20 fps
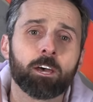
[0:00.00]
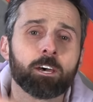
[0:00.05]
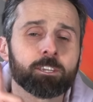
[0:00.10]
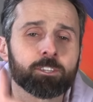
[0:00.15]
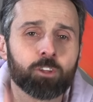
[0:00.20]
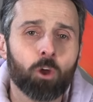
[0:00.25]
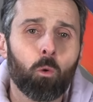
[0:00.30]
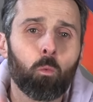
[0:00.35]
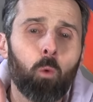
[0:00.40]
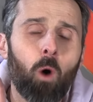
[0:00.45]

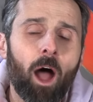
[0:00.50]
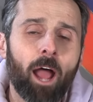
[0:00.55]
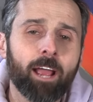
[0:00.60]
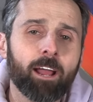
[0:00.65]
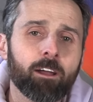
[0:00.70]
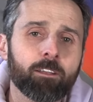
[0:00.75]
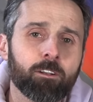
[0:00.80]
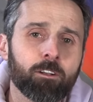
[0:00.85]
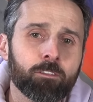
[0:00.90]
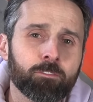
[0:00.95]
So
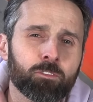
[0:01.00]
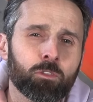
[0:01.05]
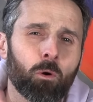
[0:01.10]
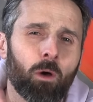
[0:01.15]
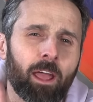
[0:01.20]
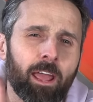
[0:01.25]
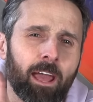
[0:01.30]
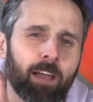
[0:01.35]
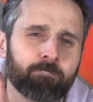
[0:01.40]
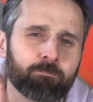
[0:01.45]
why on earth
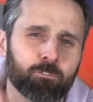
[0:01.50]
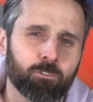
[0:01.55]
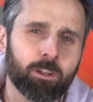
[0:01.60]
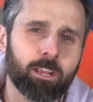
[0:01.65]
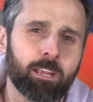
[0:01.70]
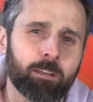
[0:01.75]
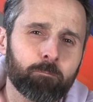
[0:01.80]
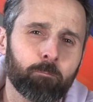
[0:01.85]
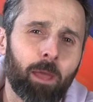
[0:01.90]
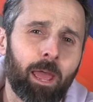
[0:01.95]
do I have
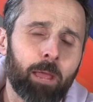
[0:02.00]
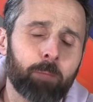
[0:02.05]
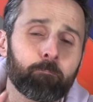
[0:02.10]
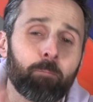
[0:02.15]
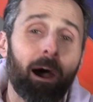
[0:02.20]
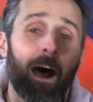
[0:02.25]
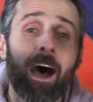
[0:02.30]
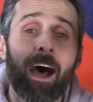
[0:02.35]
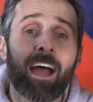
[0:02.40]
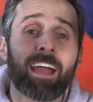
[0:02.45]
Green Bay
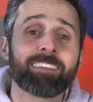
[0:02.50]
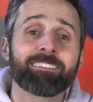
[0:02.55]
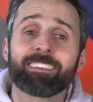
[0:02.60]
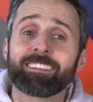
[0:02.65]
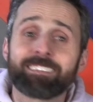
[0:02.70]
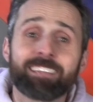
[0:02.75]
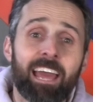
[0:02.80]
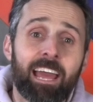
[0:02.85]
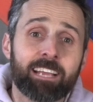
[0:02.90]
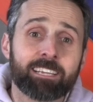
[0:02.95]
behind
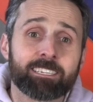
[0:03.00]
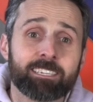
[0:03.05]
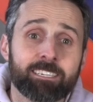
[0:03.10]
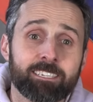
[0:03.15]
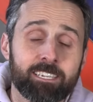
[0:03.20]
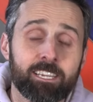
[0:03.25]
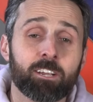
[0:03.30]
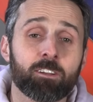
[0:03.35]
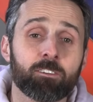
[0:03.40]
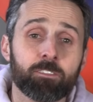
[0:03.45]
the
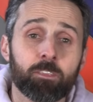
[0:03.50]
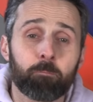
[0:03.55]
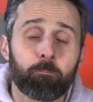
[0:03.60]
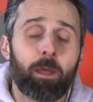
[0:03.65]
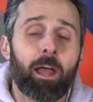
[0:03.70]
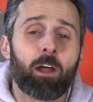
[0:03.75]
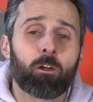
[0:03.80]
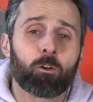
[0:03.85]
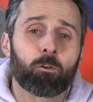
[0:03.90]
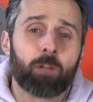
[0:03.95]
Texans here in the
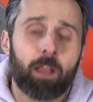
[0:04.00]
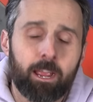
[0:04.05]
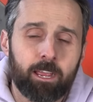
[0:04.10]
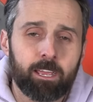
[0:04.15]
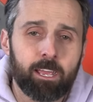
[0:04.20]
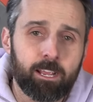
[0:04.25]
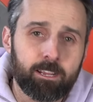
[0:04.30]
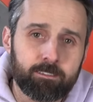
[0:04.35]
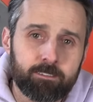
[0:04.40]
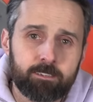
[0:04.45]
power
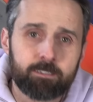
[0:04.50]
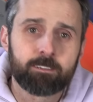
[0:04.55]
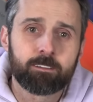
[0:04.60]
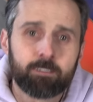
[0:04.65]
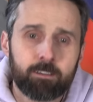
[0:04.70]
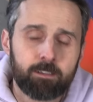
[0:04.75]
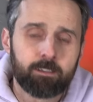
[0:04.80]
rankings?